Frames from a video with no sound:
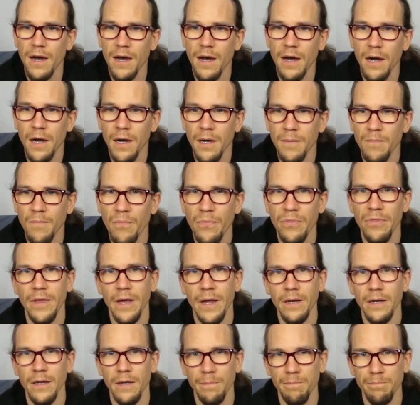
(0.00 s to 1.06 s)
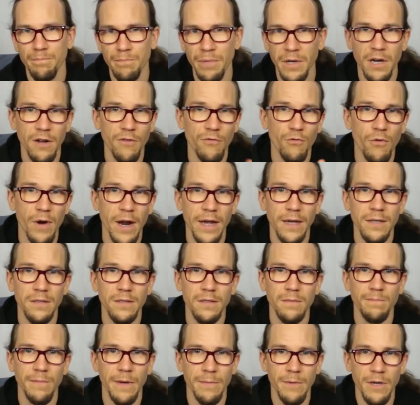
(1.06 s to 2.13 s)
Then a bit of
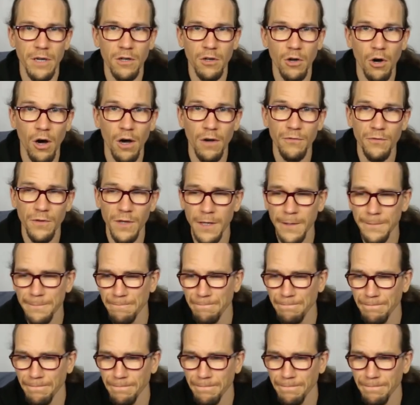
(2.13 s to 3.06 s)
rest, maybe a coffee.